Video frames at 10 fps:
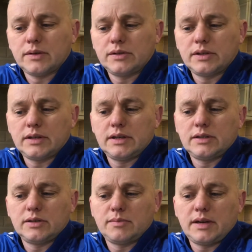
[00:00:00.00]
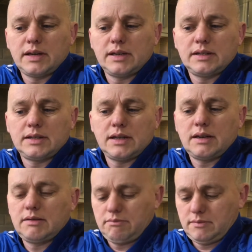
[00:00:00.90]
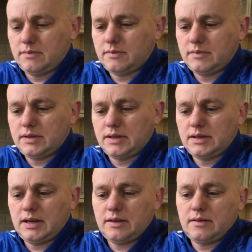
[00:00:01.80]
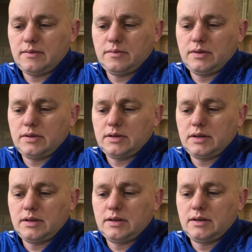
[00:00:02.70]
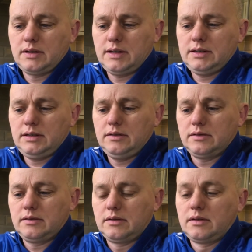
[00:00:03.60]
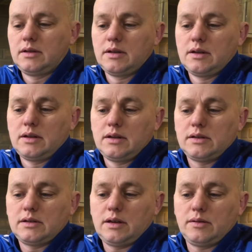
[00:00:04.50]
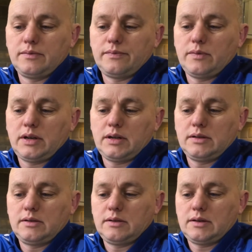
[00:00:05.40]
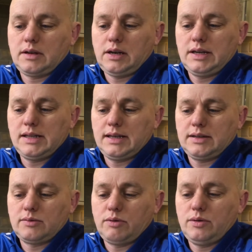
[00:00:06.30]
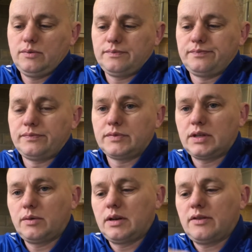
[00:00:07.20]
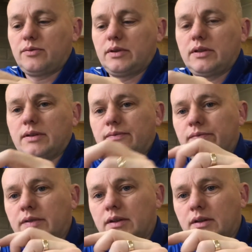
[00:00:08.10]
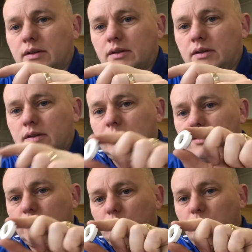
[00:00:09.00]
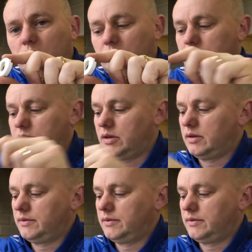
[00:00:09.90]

which I think is just making it stick together. But excellent. So we can clean that as well. So we're left with two parts